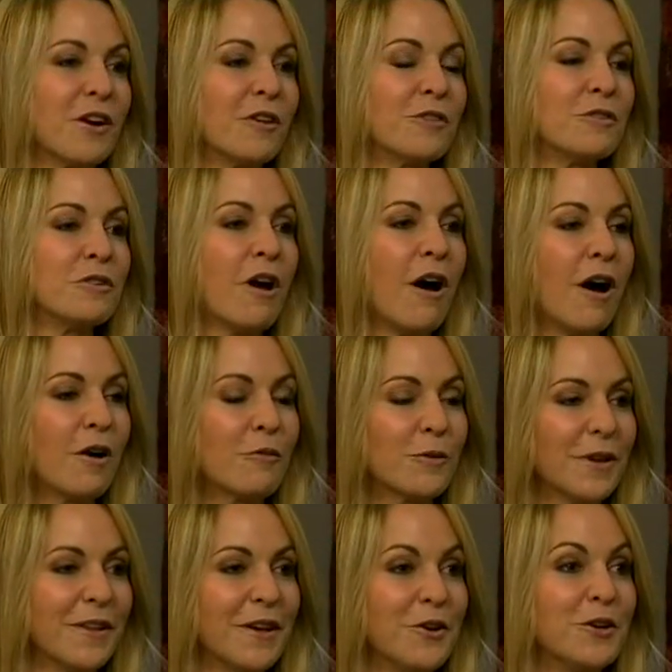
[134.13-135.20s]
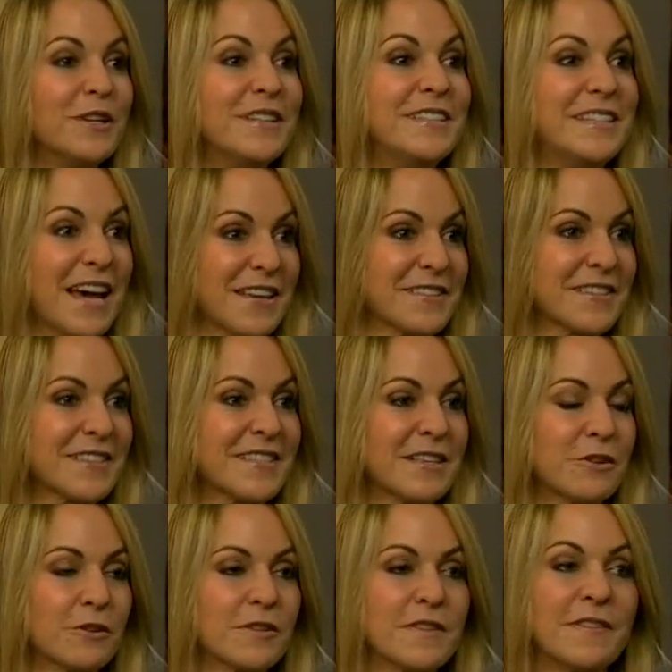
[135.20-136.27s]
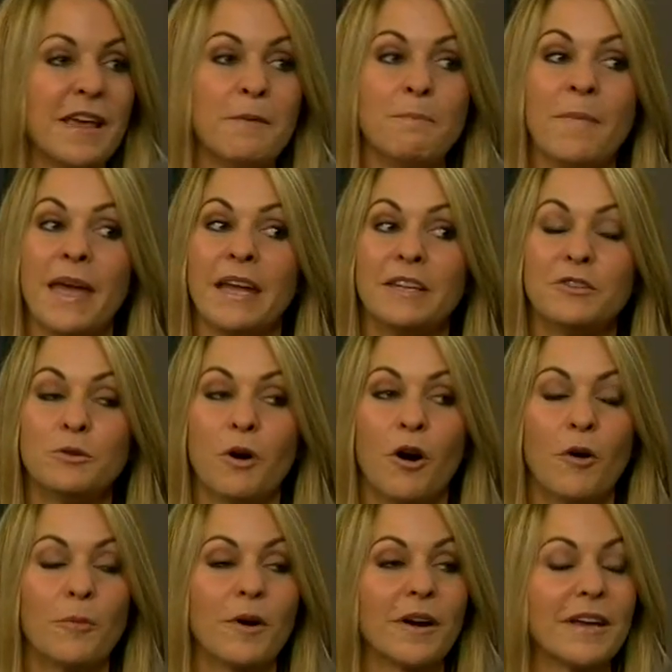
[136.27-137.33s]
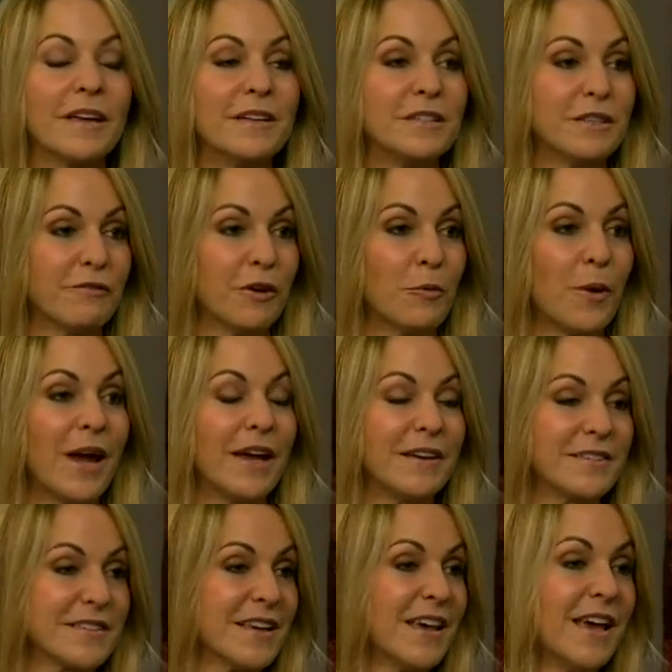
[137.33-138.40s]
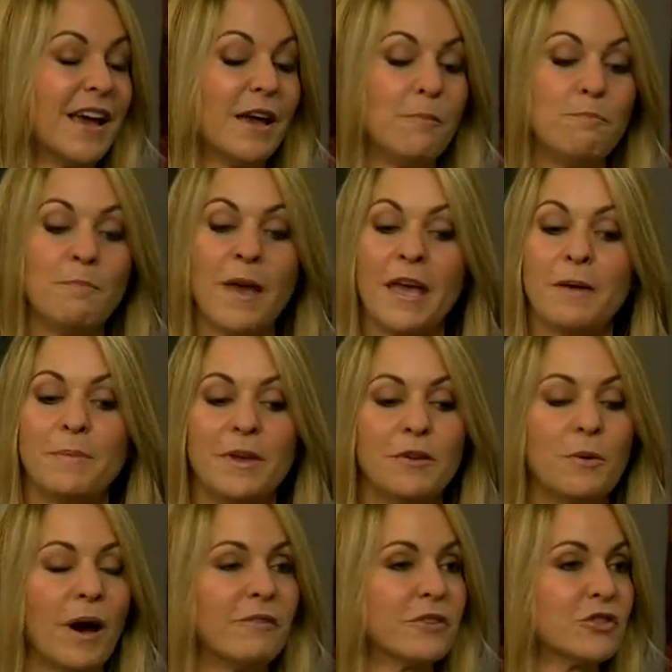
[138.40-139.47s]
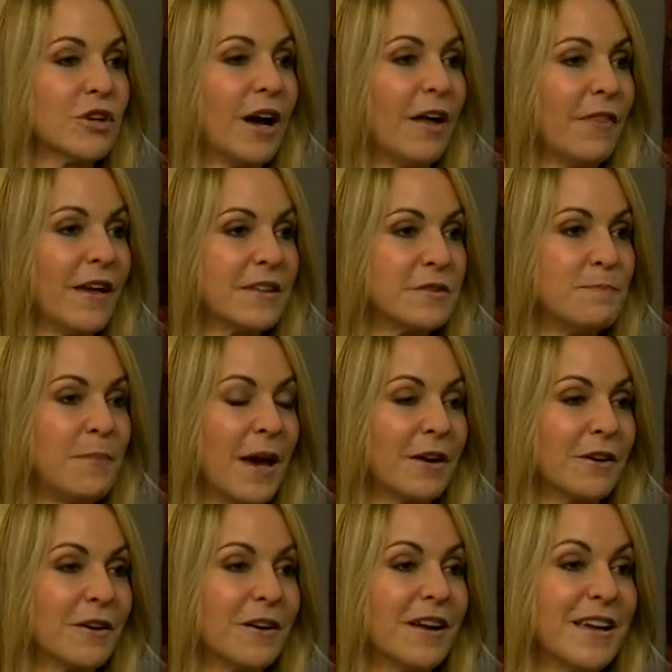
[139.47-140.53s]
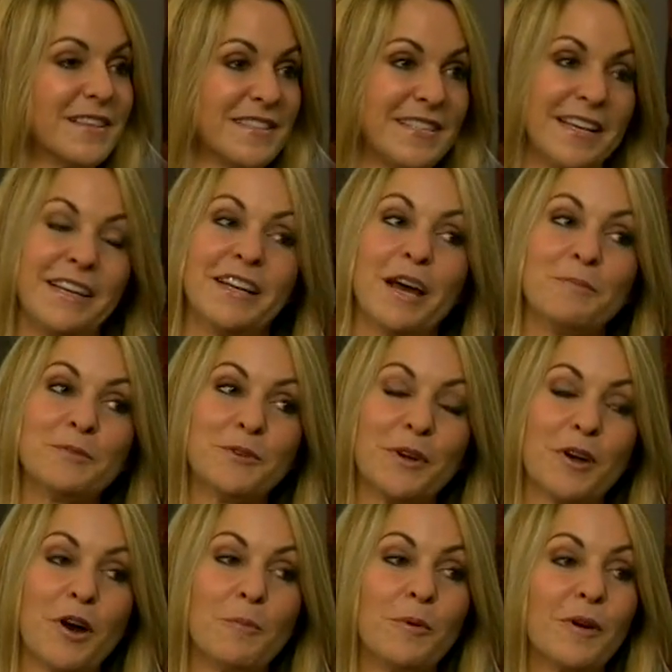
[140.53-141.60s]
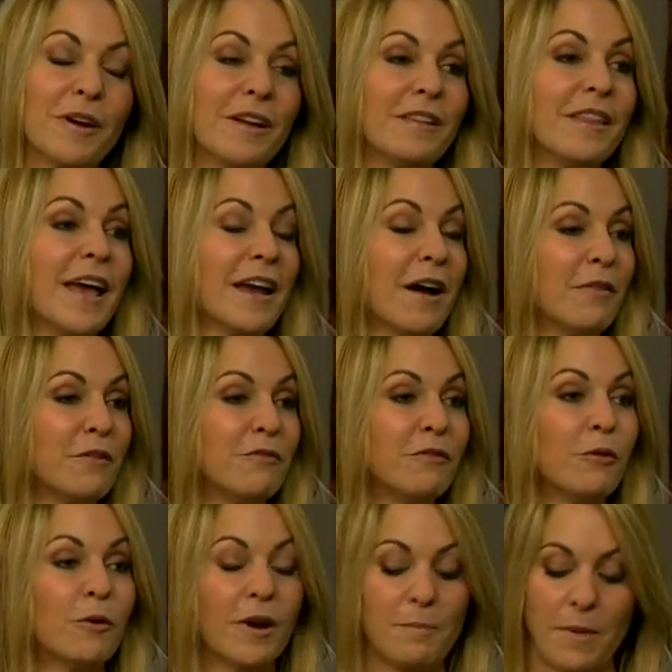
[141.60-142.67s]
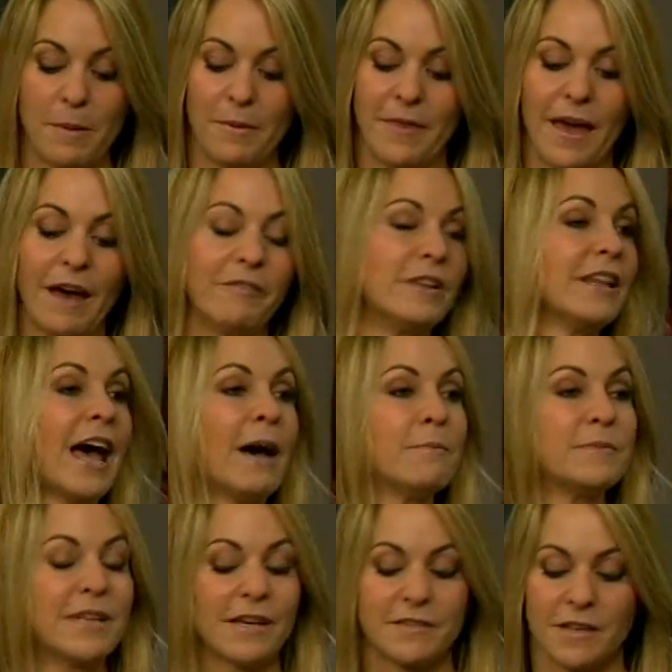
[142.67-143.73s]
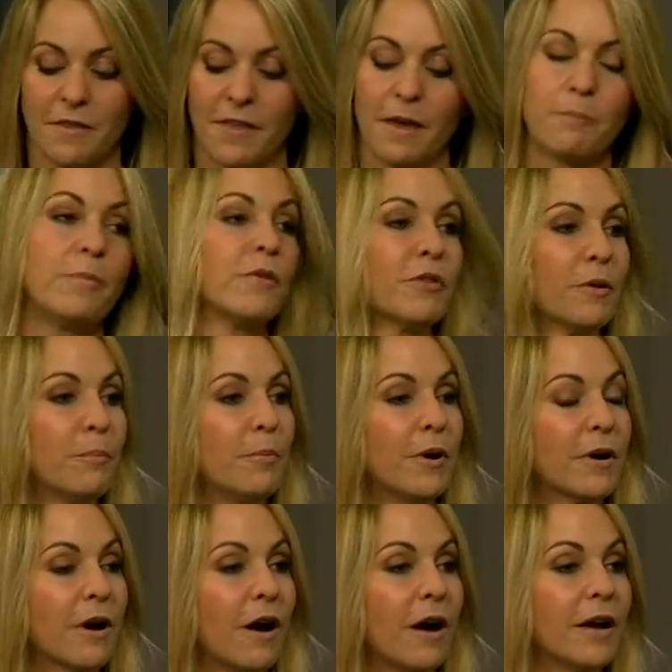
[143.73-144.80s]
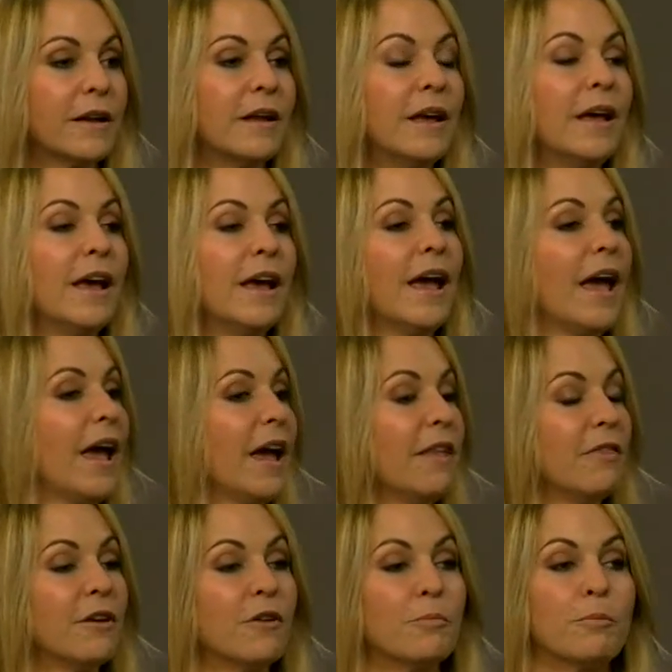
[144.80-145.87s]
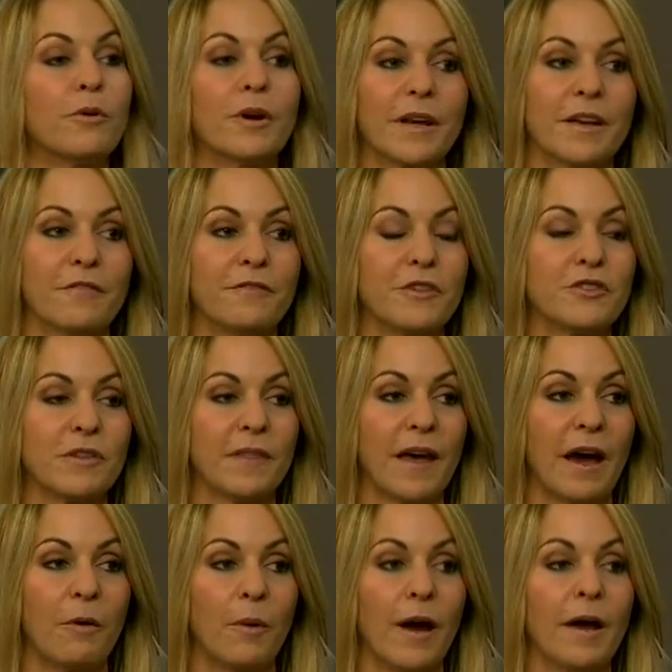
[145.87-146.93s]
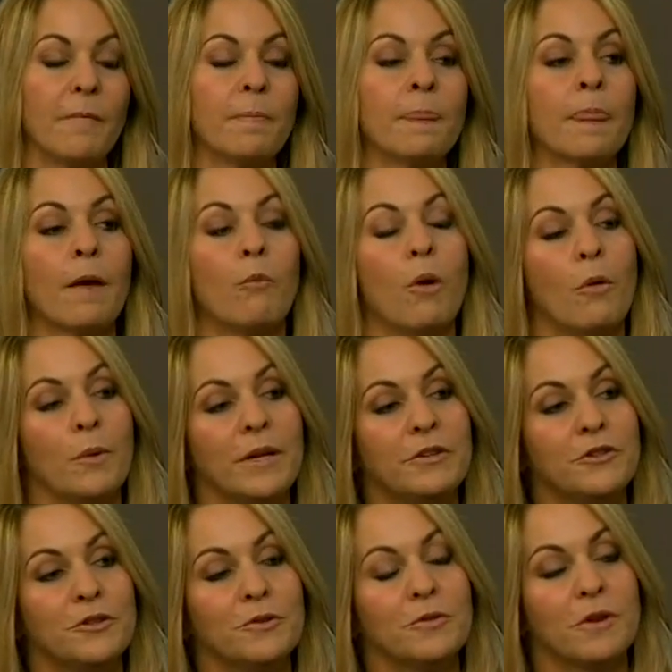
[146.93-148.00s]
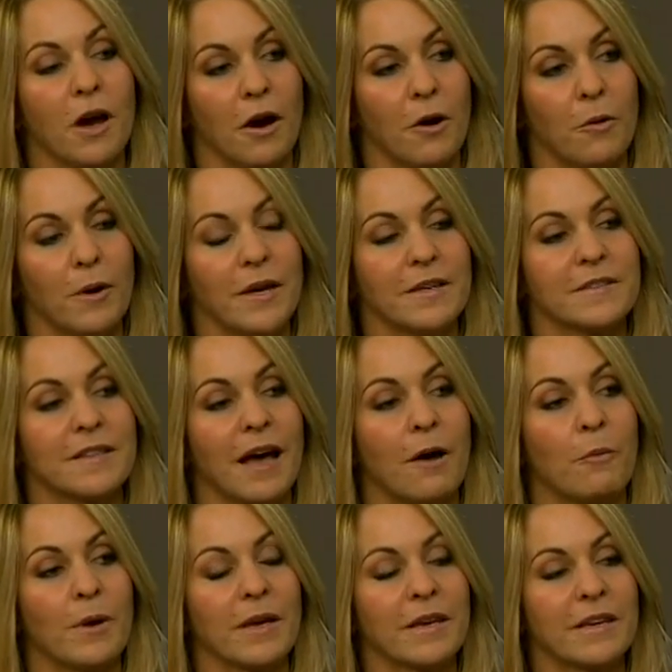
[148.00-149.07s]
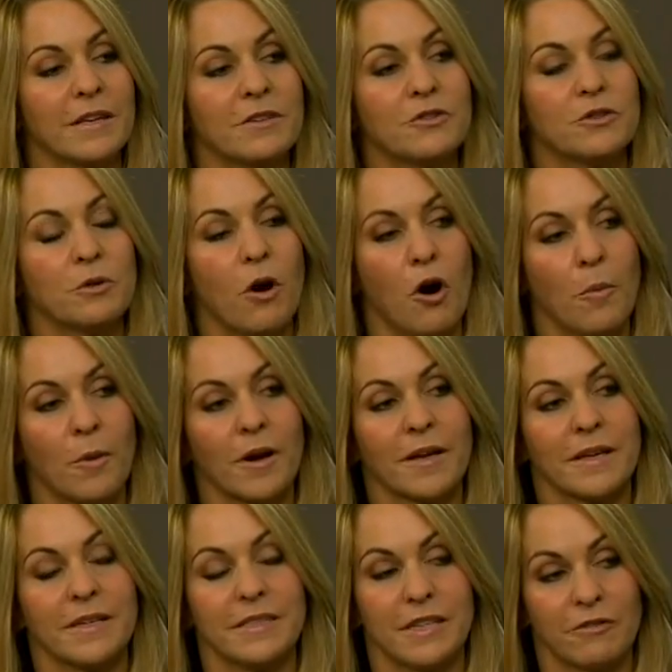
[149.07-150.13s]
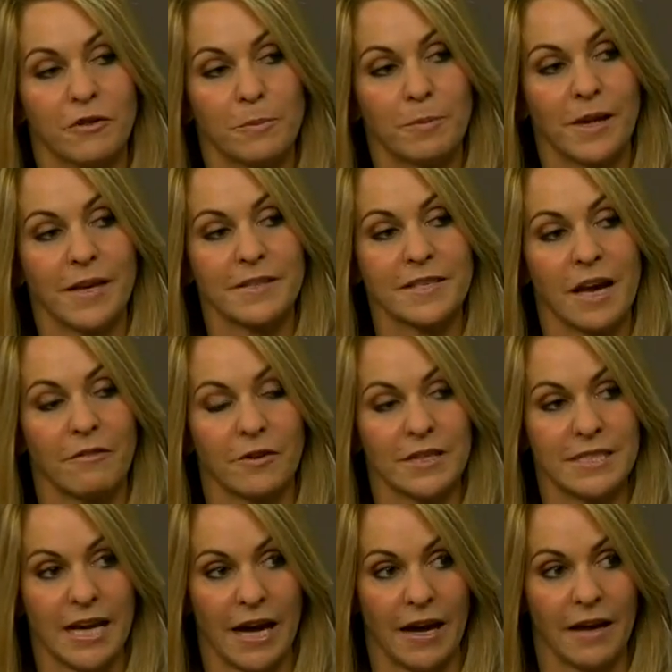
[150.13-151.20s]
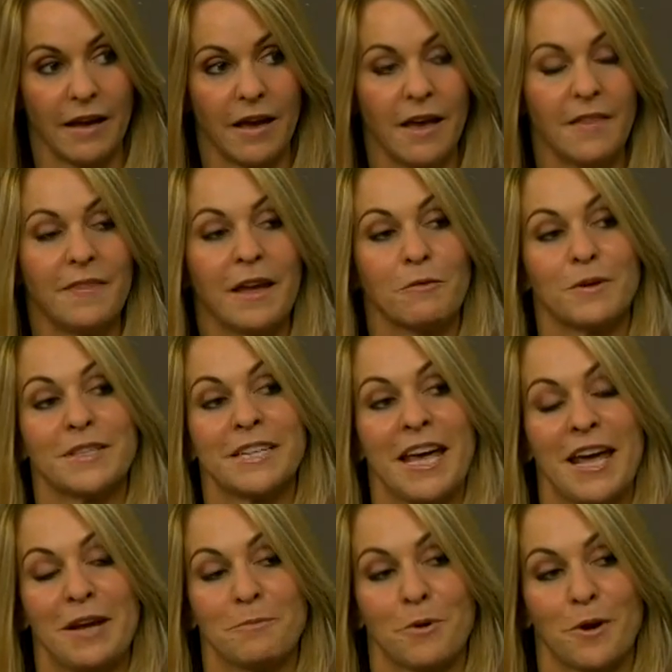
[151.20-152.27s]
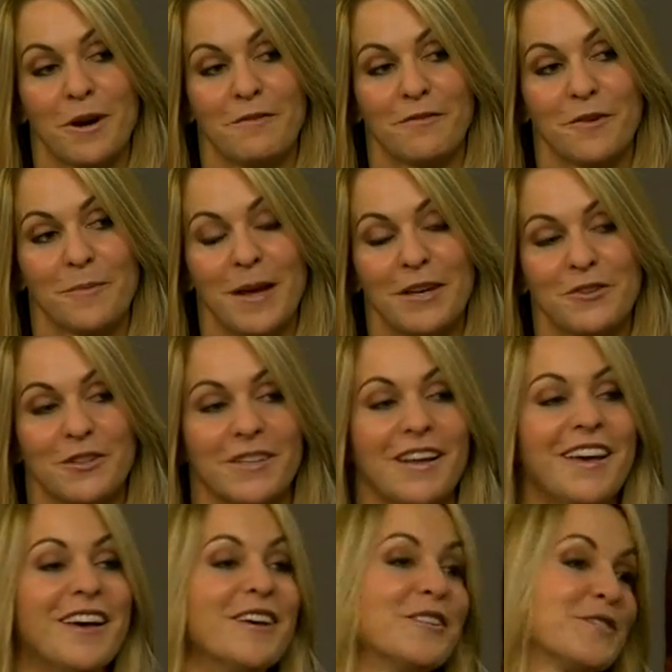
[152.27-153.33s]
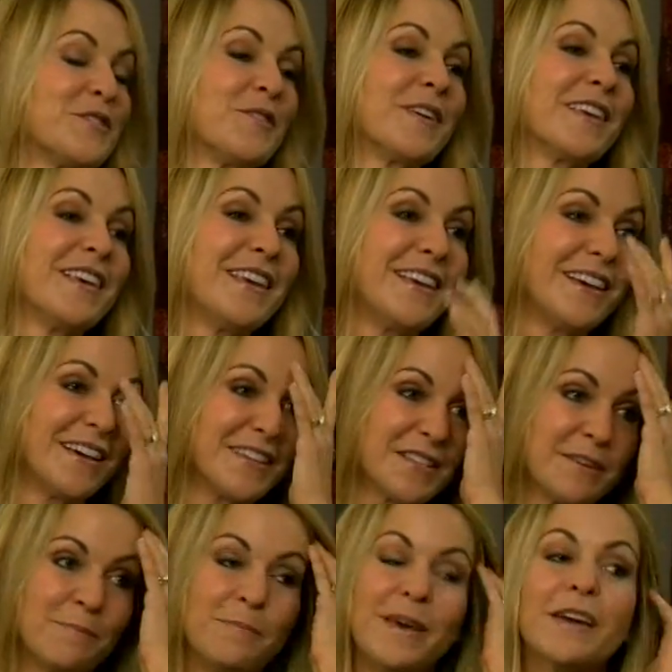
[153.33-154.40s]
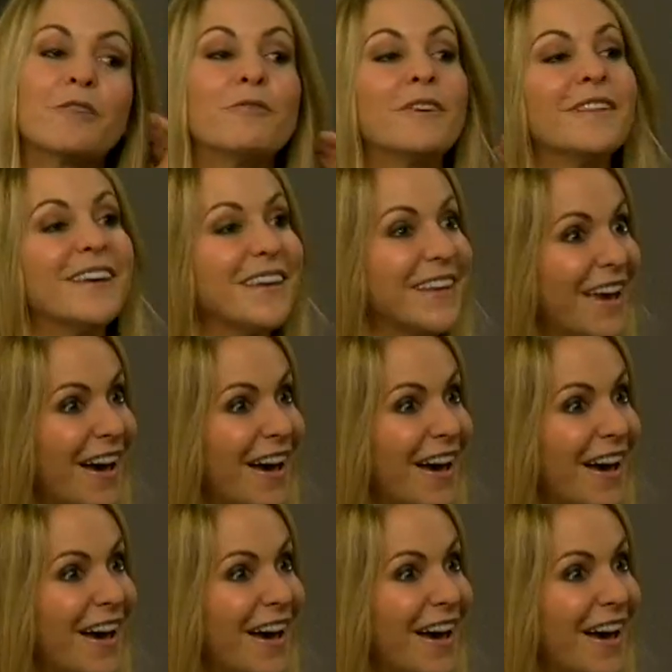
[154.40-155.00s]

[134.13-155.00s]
are not really good desk sitters. They may do homework in different ways. Maybe you have a child that's better standing up doing homework or laying on the floor, and maybe they have a lap desk that they put their book on, and they're pretty efficient that way. What we do know is that when kids do homework in a different place every day, they retain more information. So the key is pick really